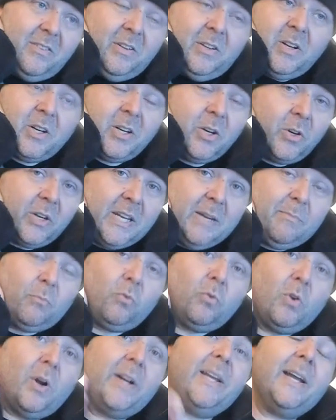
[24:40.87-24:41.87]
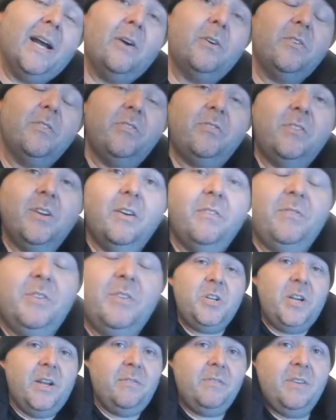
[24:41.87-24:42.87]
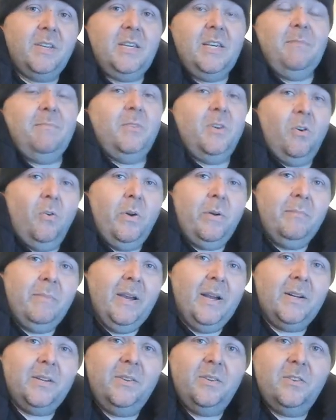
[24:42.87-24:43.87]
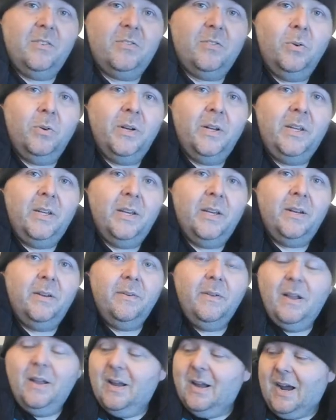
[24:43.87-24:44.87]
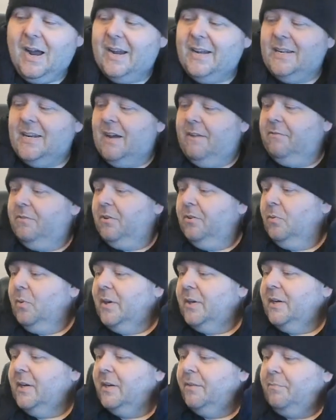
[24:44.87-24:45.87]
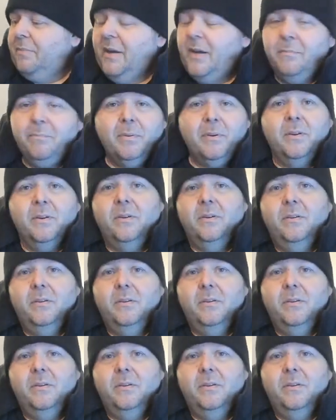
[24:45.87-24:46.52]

You're going to keep running out of stuff that to keep going back to the store to get. I never run out of paper.